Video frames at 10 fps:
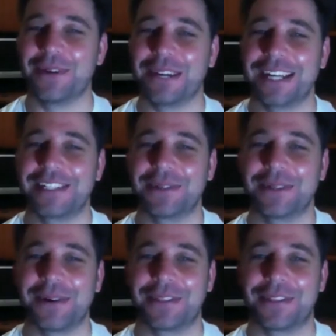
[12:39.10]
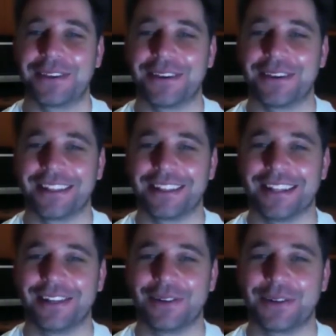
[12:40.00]
we'll get you a lower third. I think
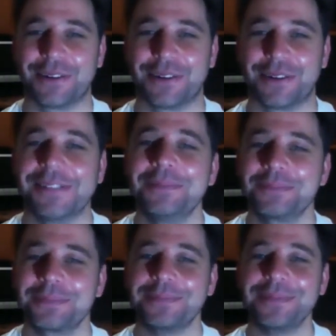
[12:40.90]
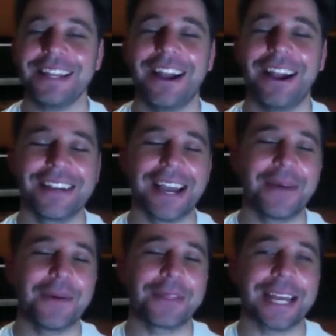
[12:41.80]
they look good. Okay,
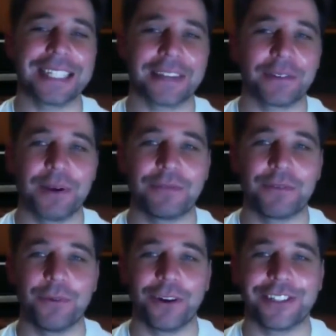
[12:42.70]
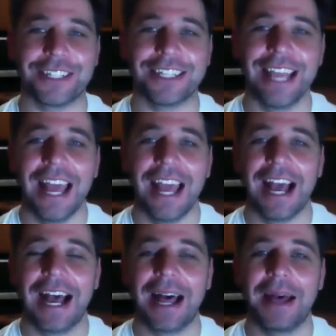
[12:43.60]
well, thanks everyone for watching.
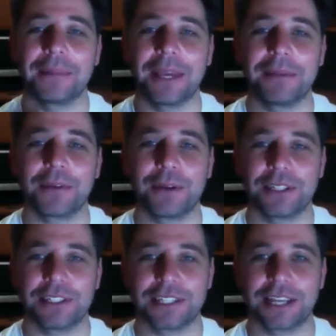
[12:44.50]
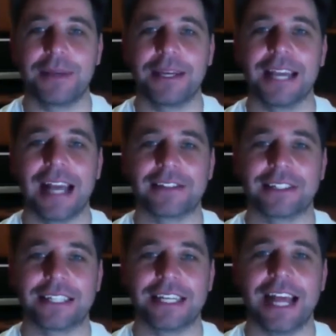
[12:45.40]
Keep the questions coming, as I
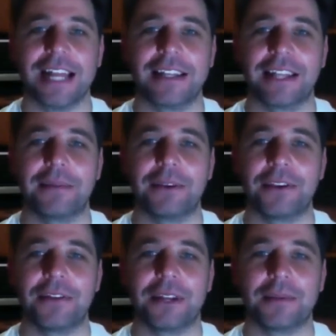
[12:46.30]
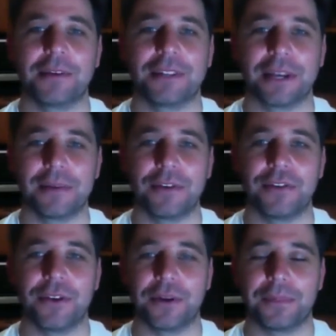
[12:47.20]
said, at
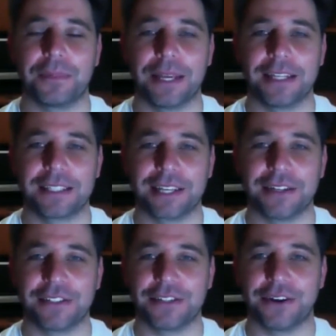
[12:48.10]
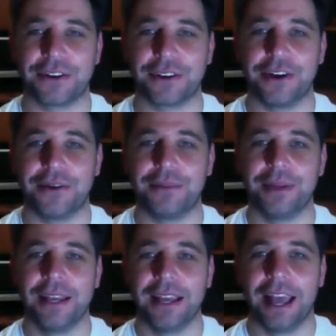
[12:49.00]
www.pingskills.com,
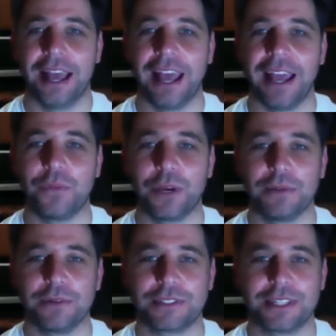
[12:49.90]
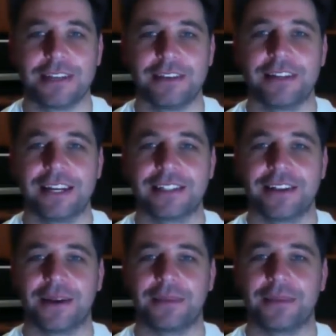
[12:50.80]
and we will see you next
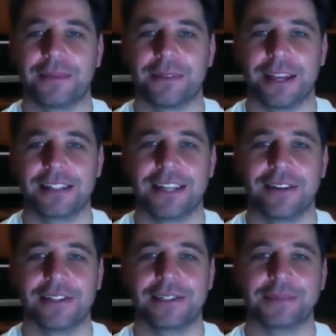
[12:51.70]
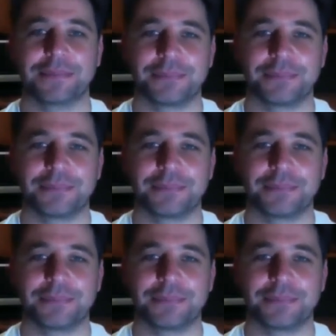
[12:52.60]
time. Thanks, Alois.